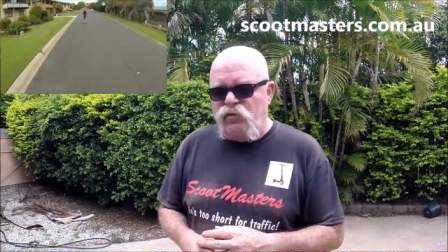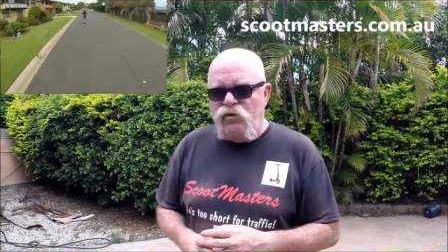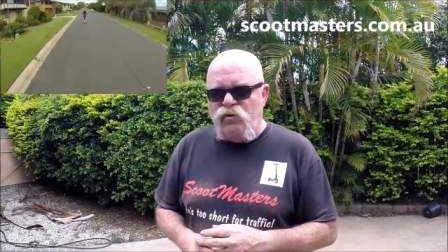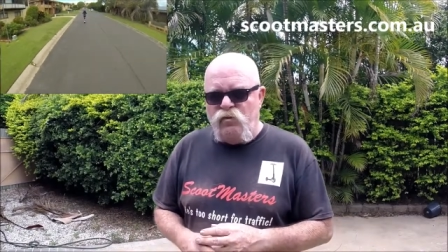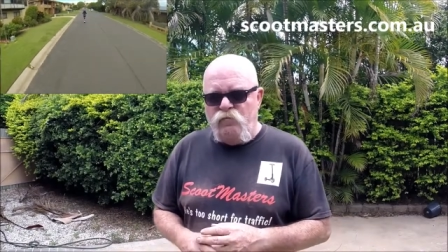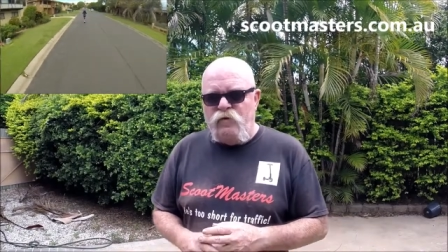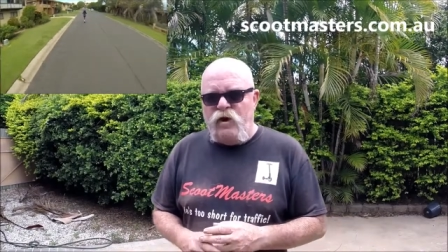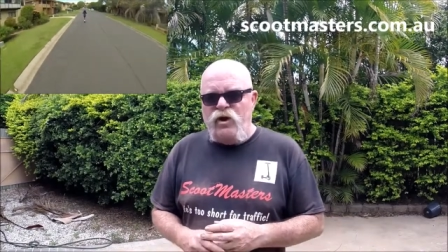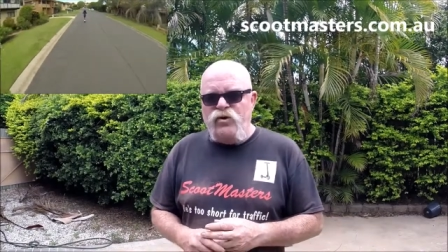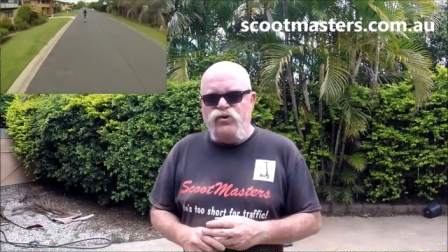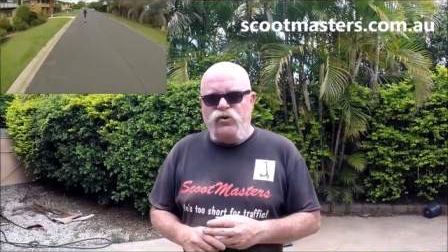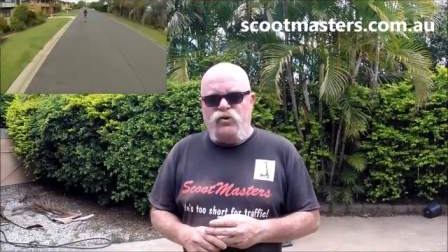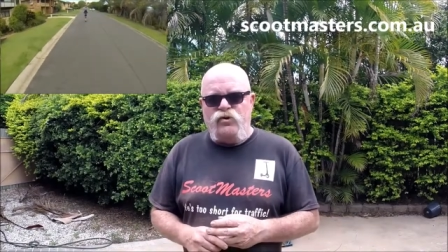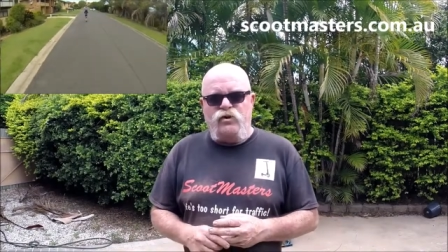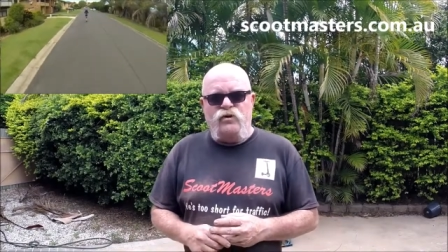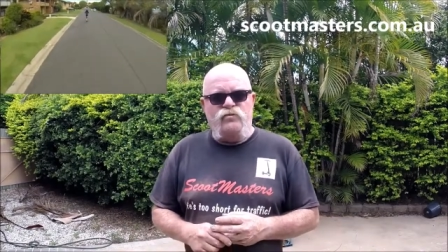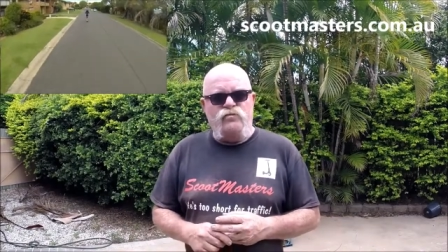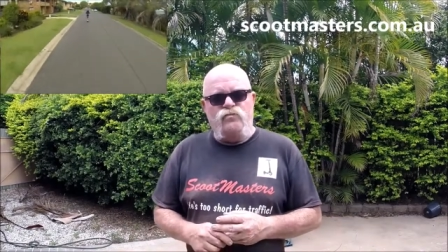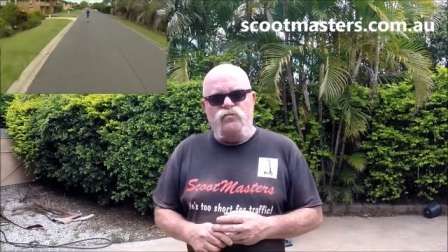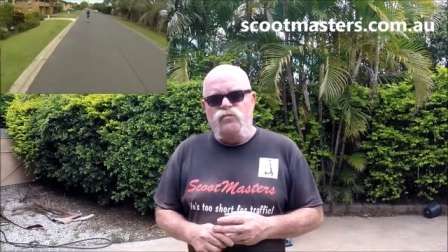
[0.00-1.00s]
we were both on
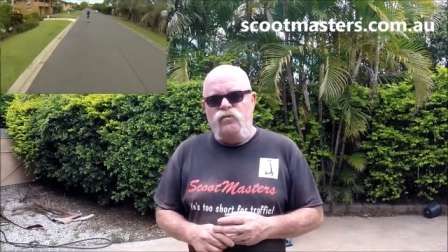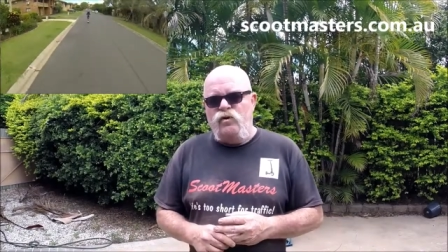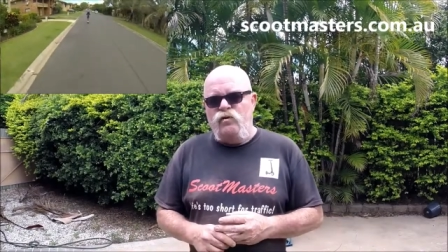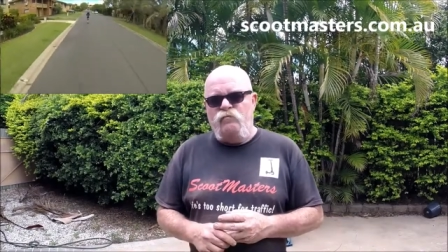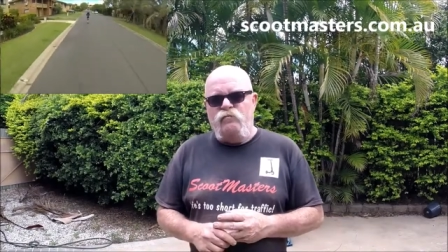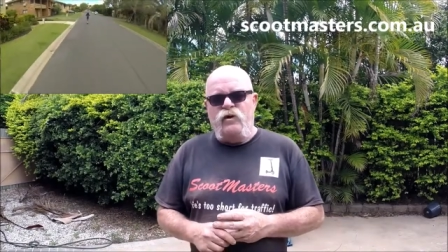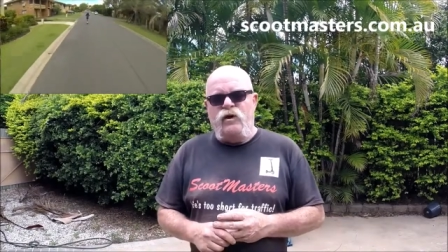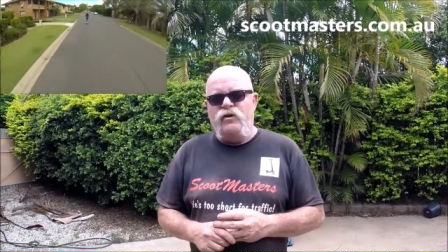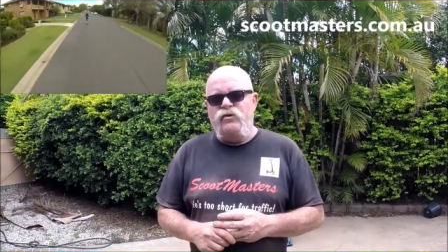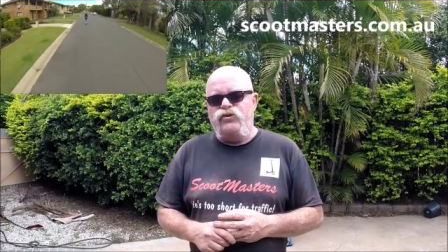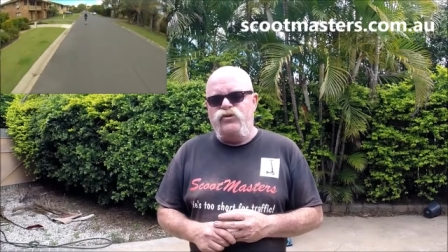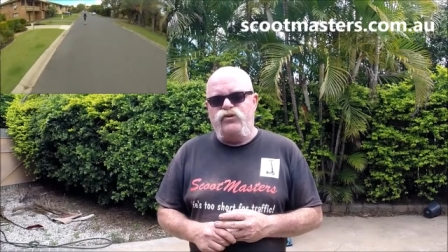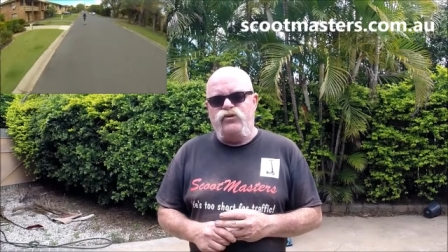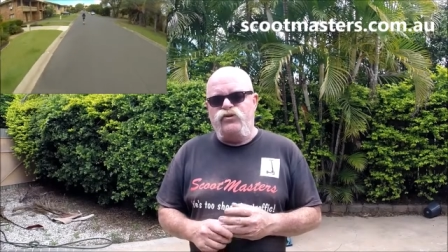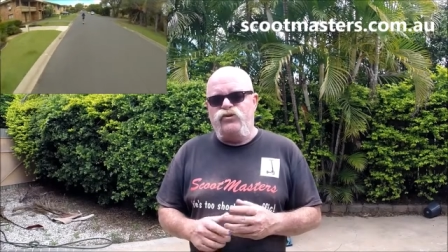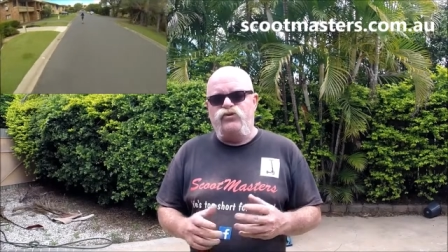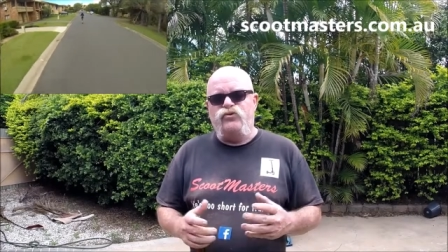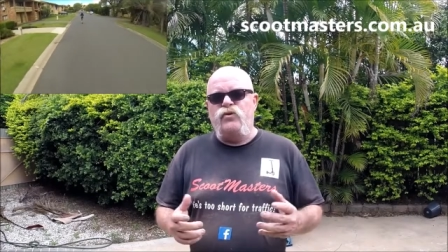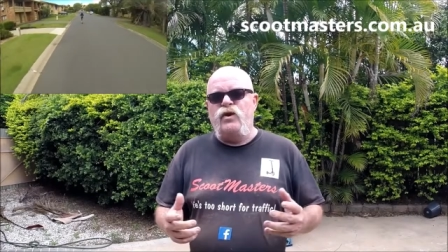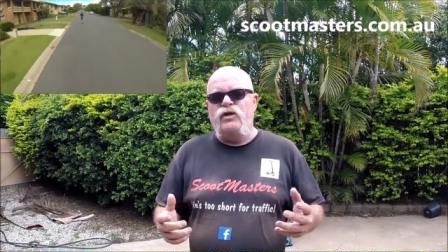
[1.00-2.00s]
it. We were both
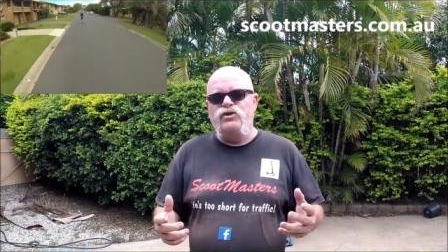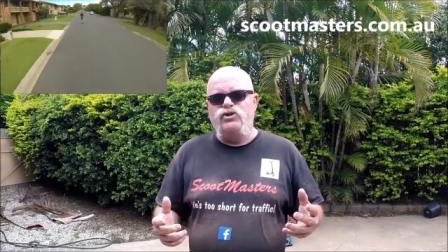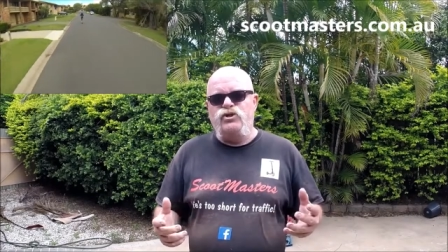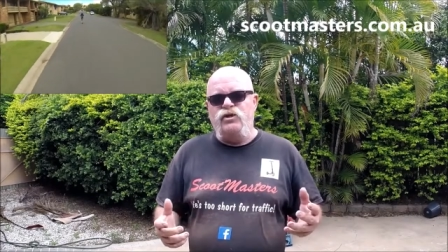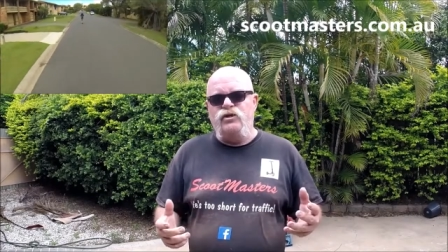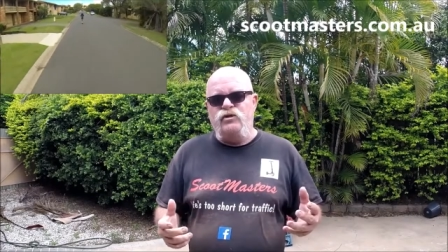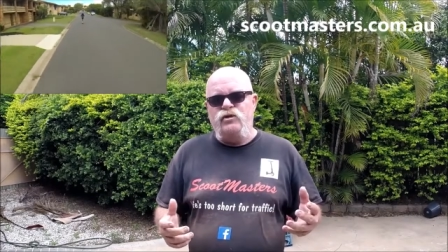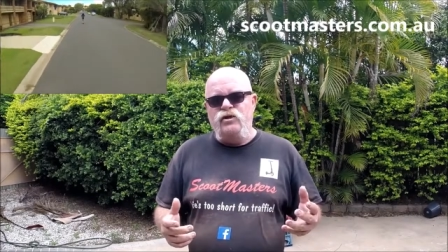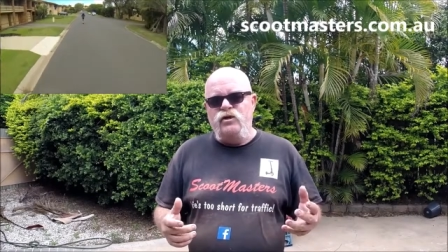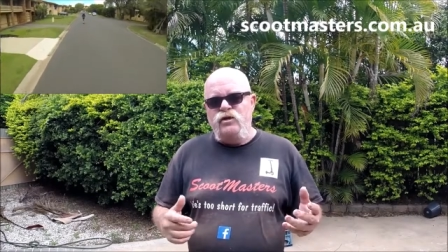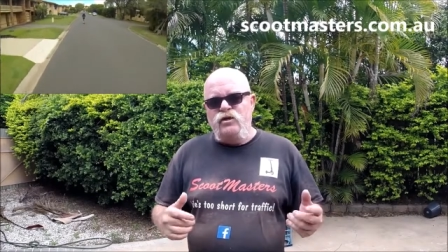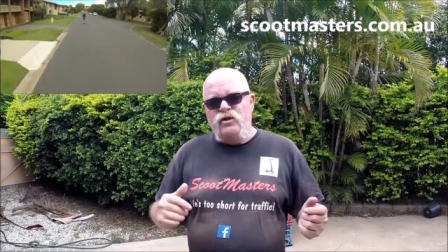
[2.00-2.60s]
thrashing it.